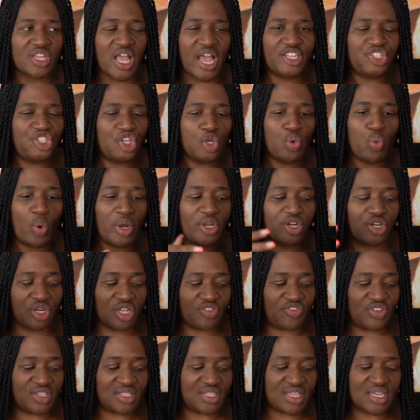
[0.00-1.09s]
I do wonder
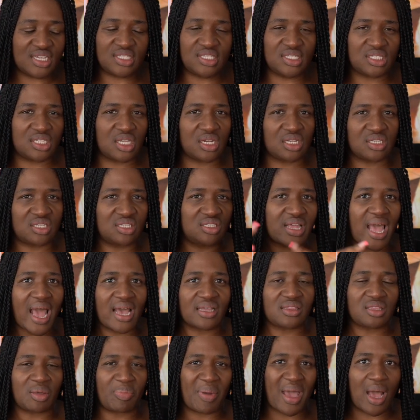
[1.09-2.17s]
if he thinks he's going to
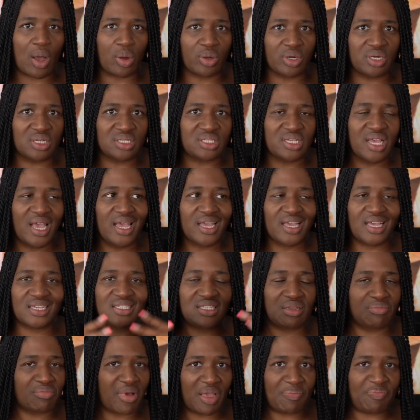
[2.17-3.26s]
stack the powers
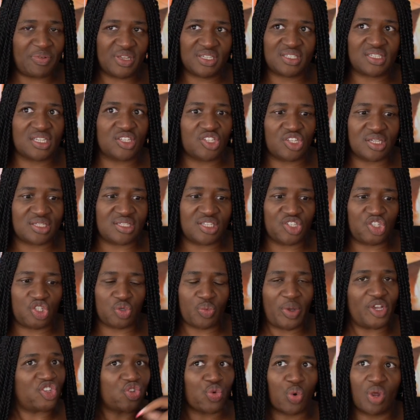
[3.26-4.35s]
because it might be a, a,
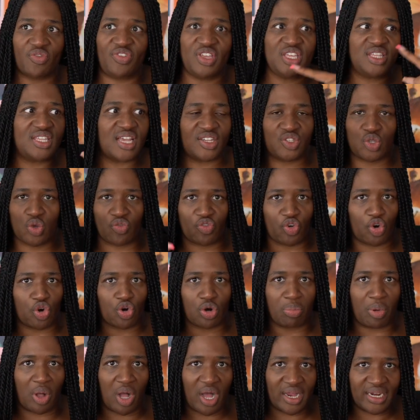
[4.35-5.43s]
situation where if he takes over
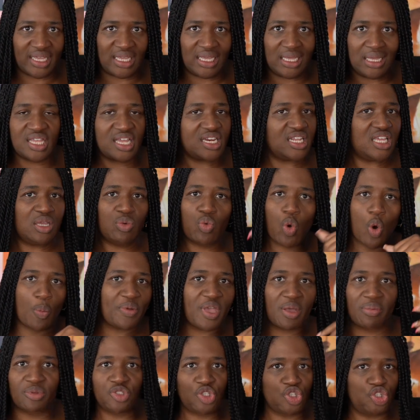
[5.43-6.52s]
her body, then he won't
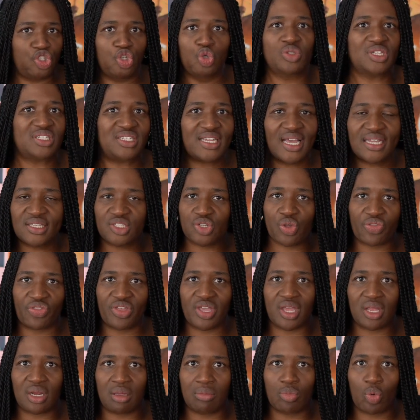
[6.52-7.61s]
be able to do the tentacle
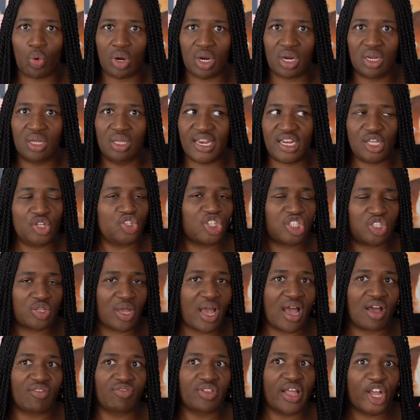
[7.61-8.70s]
thing anymore. And he'll just
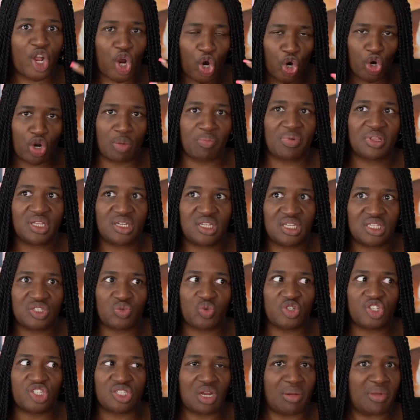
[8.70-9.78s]
have like her abilities,
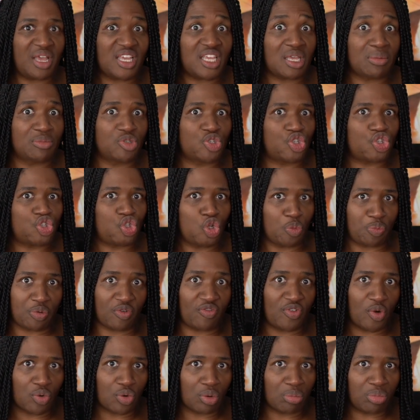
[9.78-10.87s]
which is going to make him super
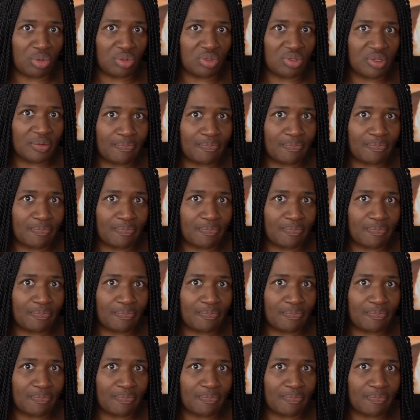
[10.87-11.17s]
vulnerable.